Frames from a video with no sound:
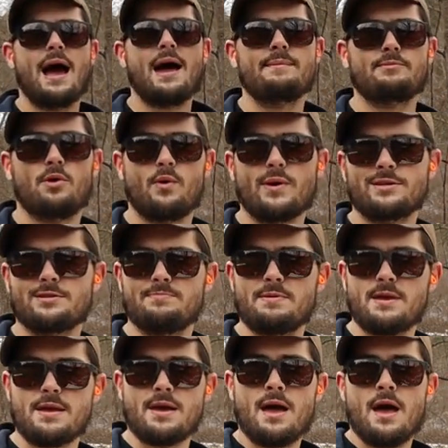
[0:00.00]
I'm going to
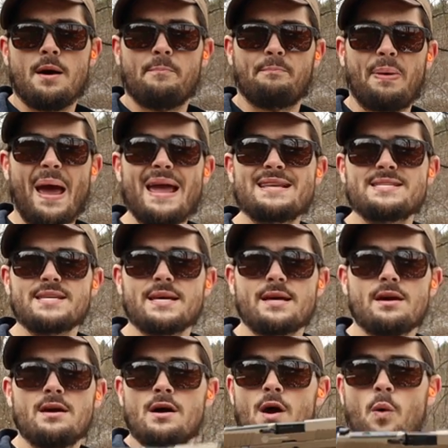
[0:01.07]
be
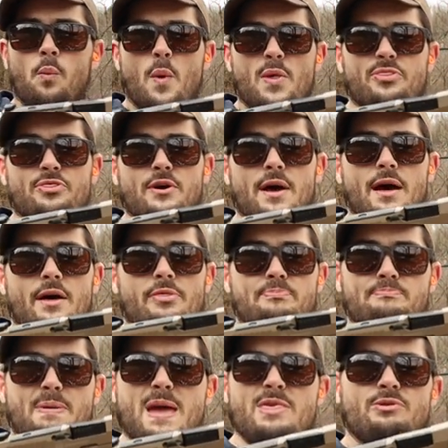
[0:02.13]
painting with the
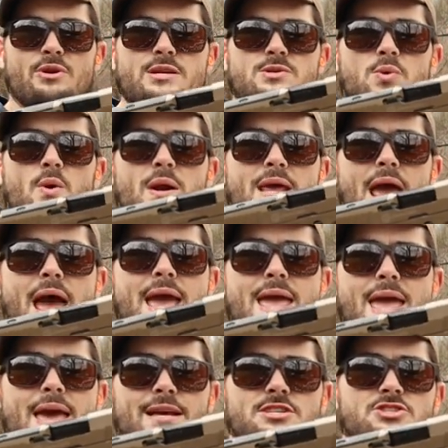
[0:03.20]
P320
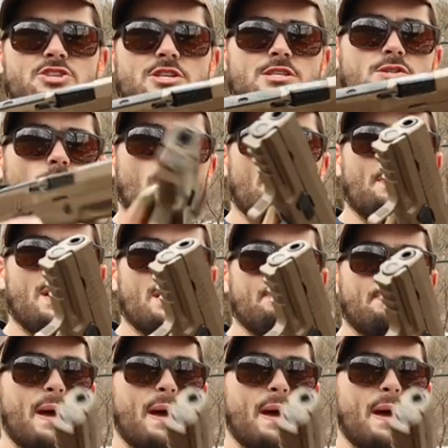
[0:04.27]
AXG Scorpion